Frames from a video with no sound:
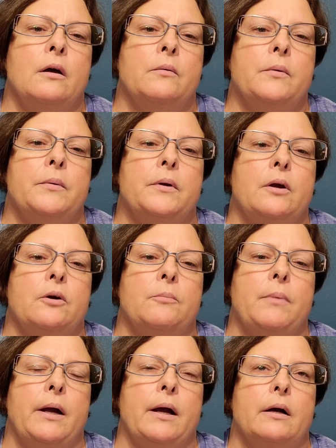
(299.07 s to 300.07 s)
we would go
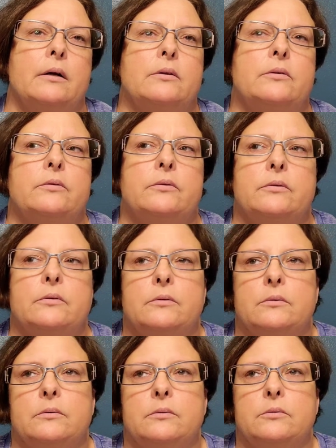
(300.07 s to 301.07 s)
back
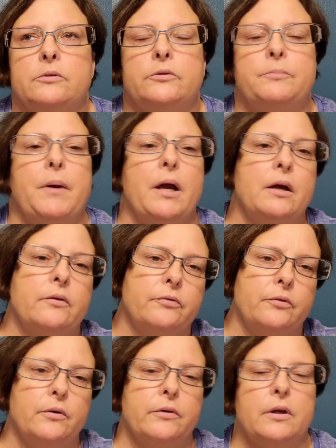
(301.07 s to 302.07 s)
to just back and
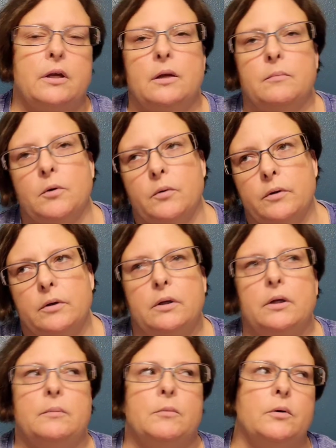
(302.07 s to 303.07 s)
forth the chemo and
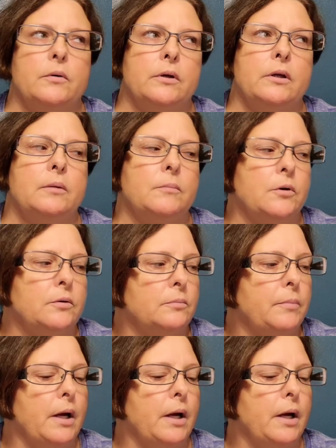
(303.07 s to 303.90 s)
chemo and chemo,